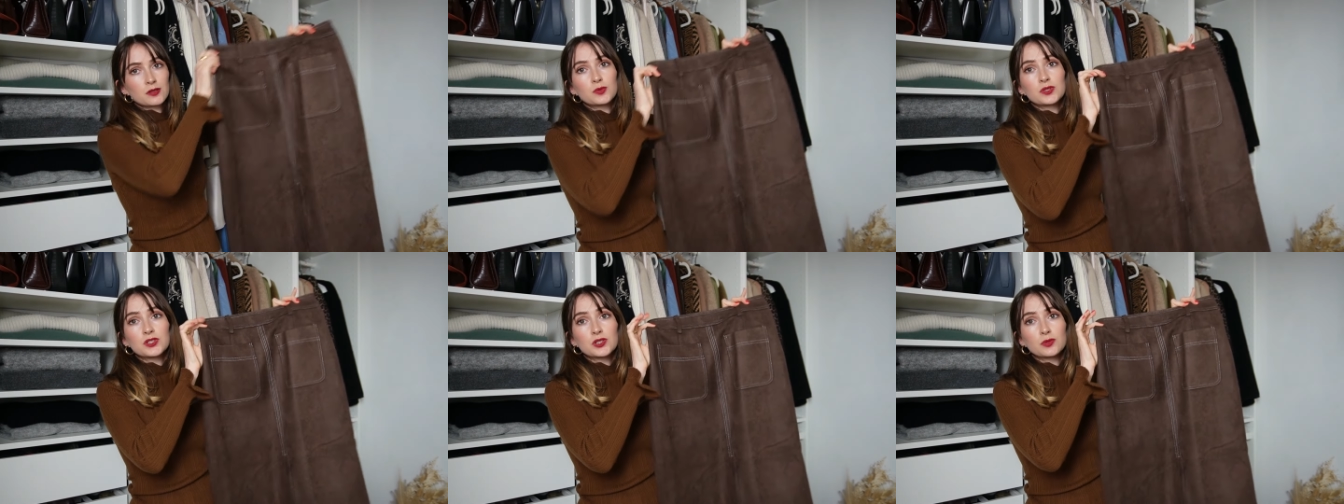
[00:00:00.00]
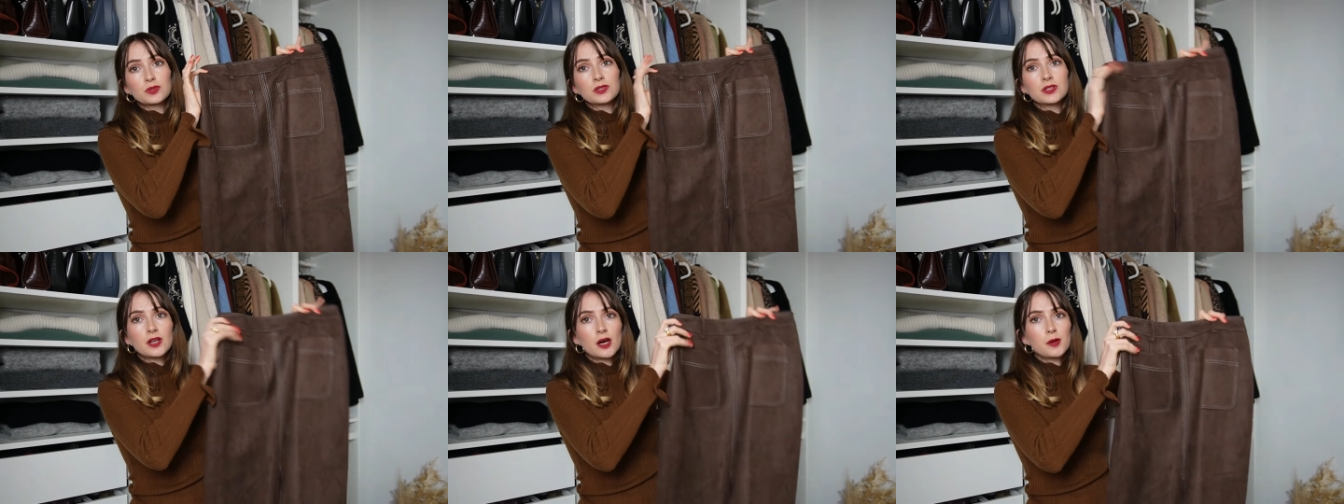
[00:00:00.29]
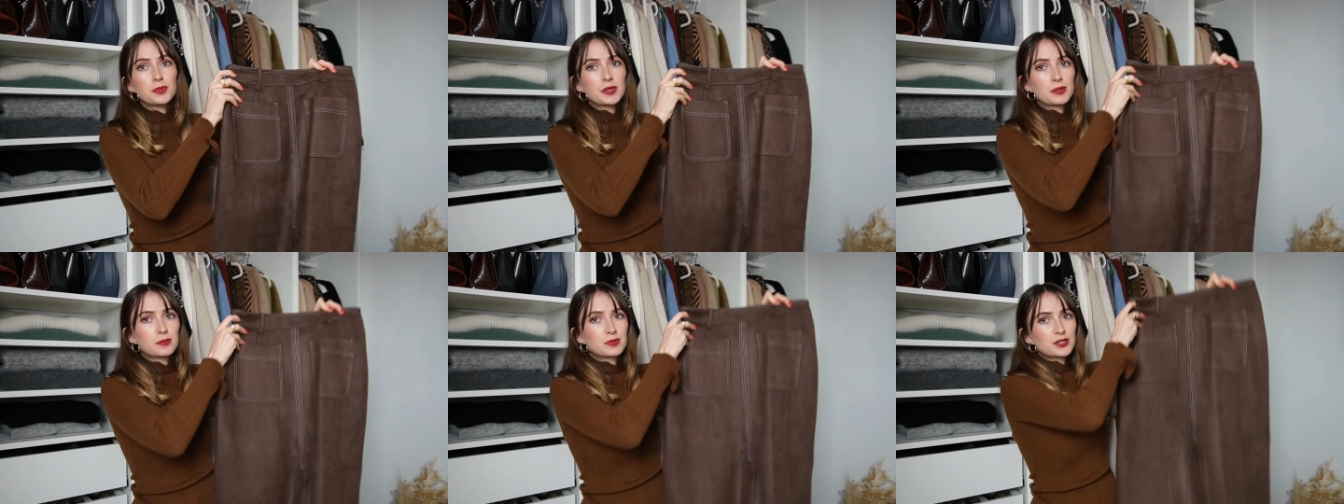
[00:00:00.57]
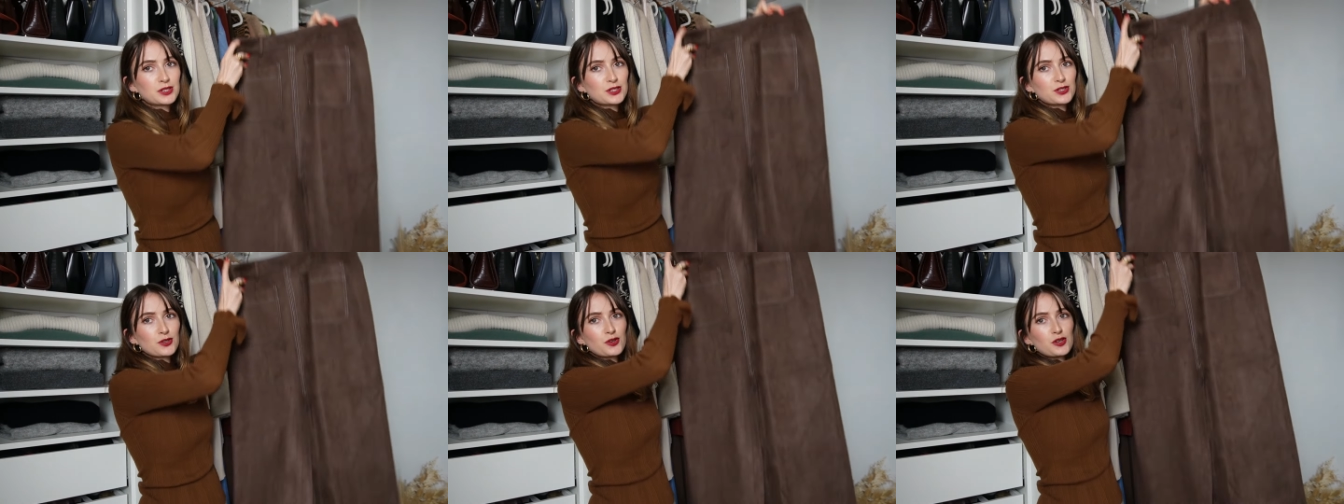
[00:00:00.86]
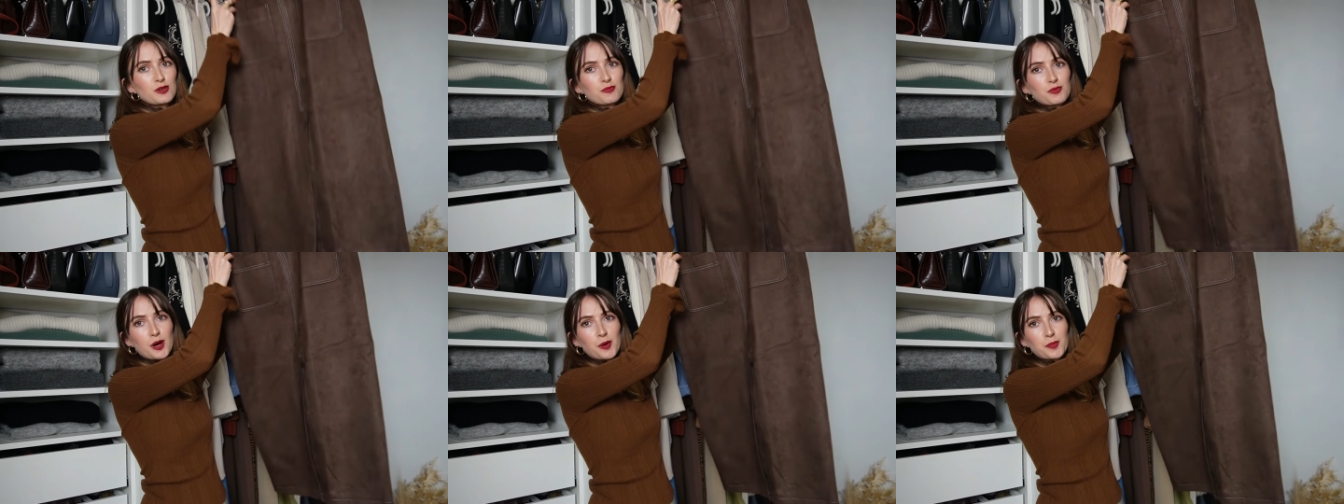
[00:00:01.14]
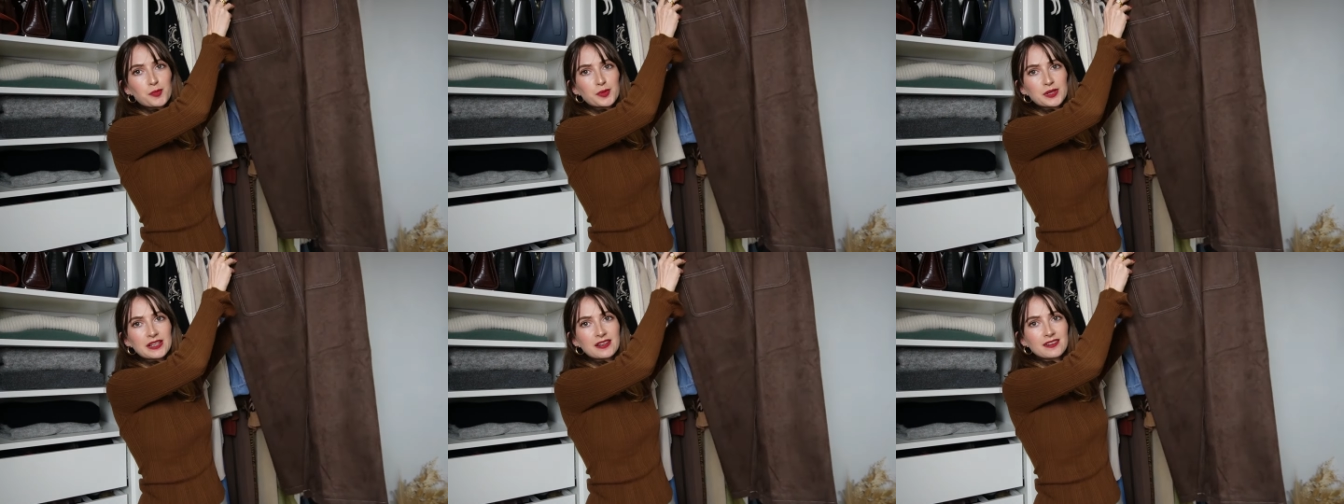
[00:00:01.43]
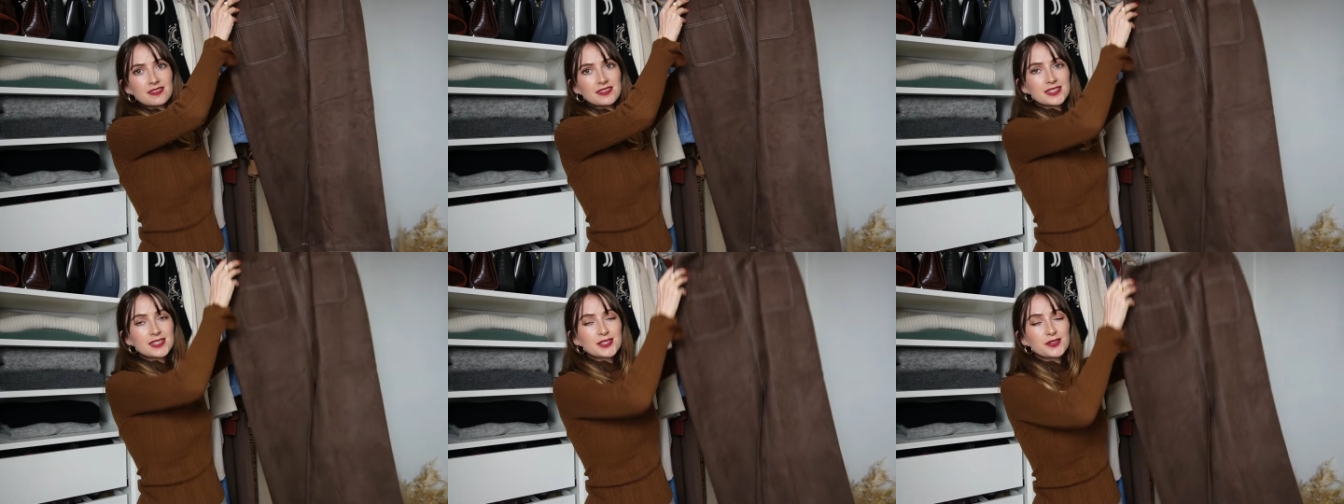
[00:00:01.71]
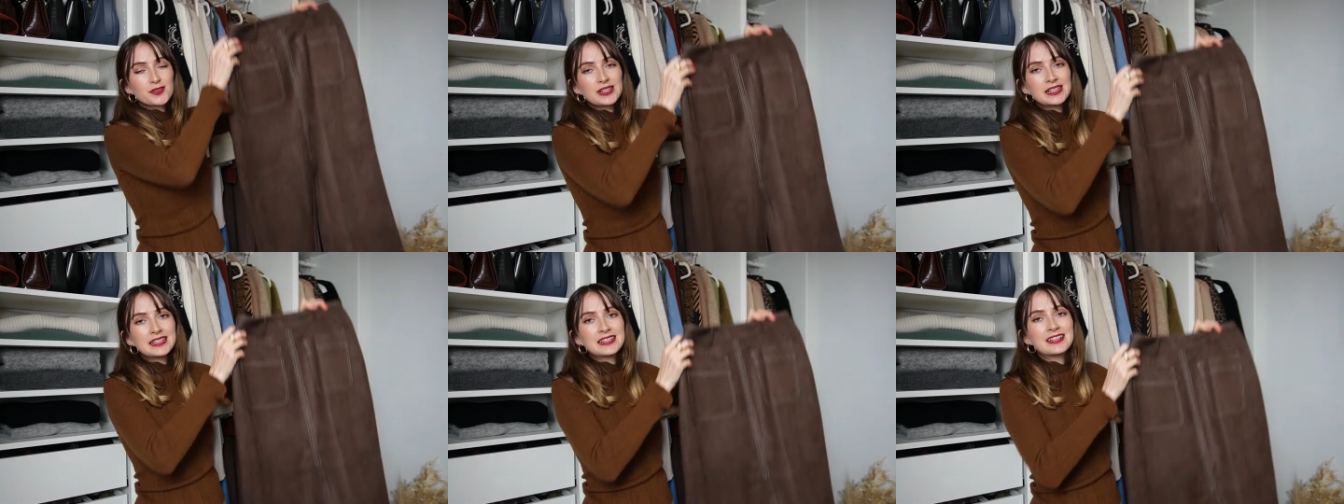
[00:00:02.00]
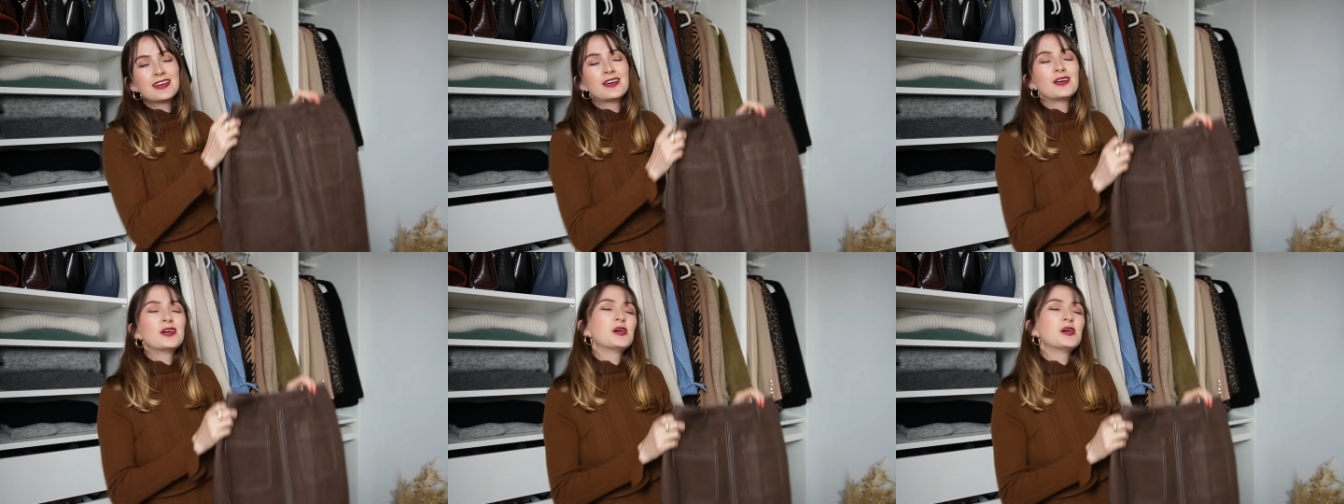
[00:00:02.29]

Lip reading: which I will not be able to show you properly on the screen,